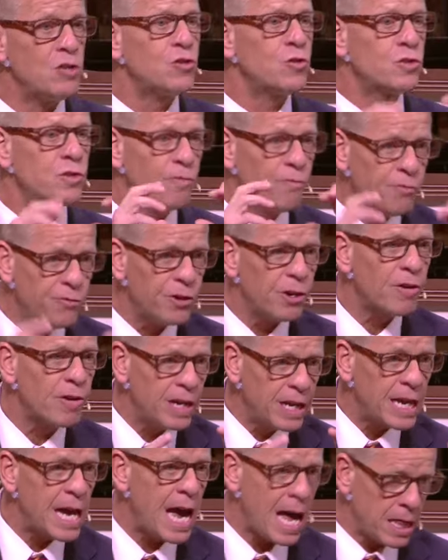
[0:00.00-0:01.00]
And so it's a very
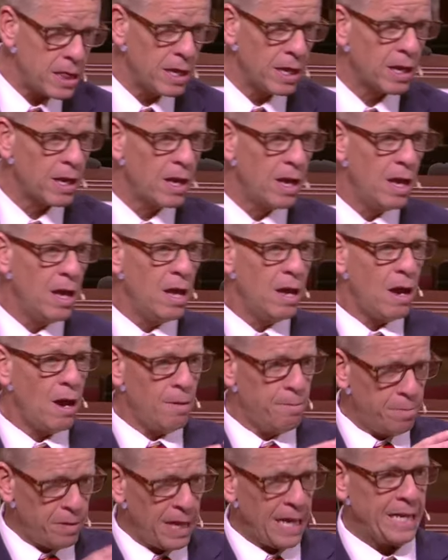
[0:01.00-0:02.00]
Catholic uh,
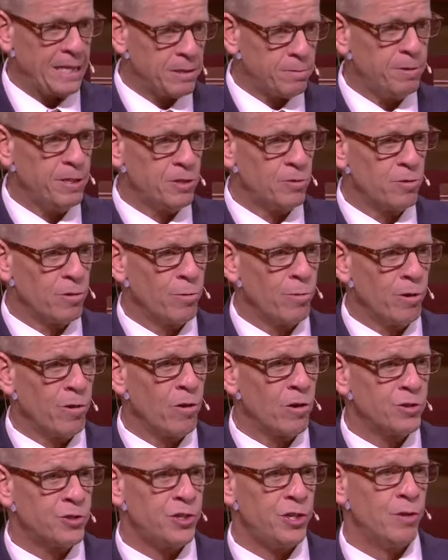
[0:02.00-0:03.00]
place, Pittsburgh, where
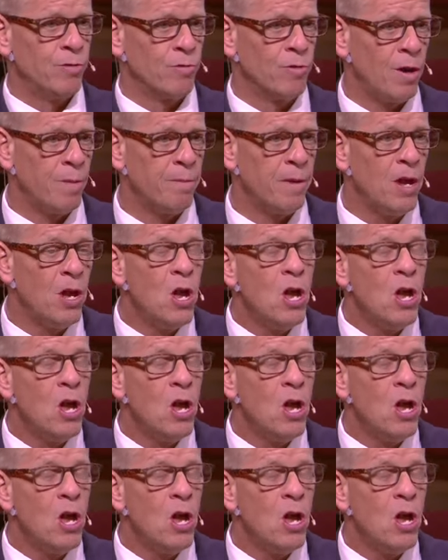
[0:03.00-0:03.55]
RC grew up.